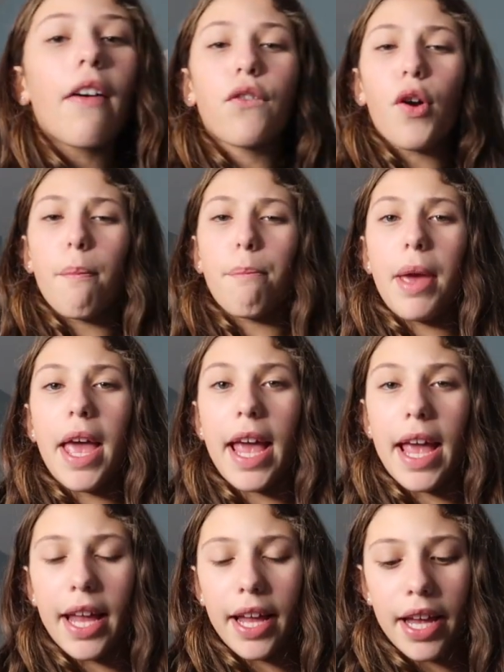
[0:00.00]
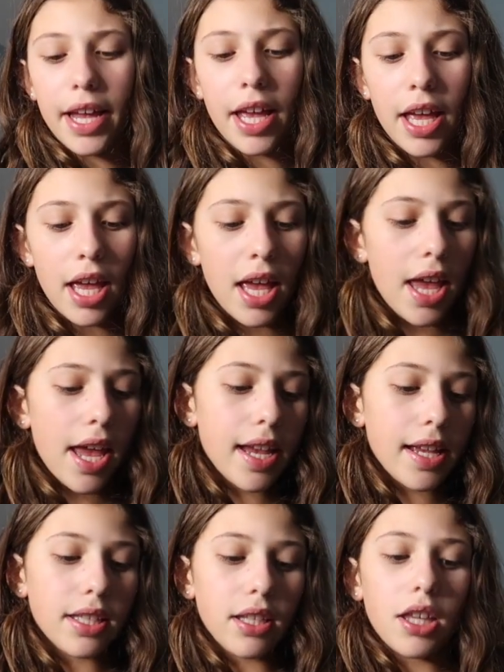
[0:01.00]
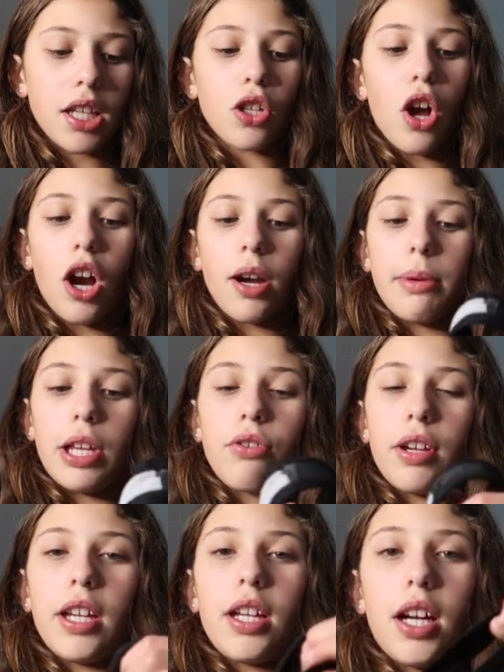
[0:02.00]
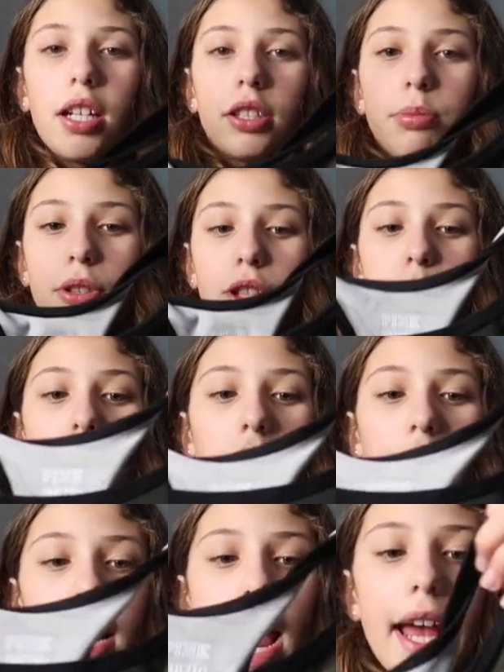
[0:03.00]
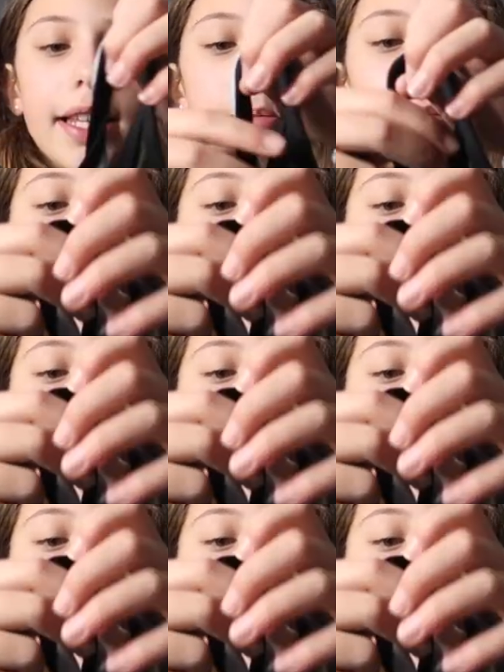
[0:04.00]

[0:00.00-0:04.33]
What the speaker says: got from pink is this army green kind of sports bra, and it has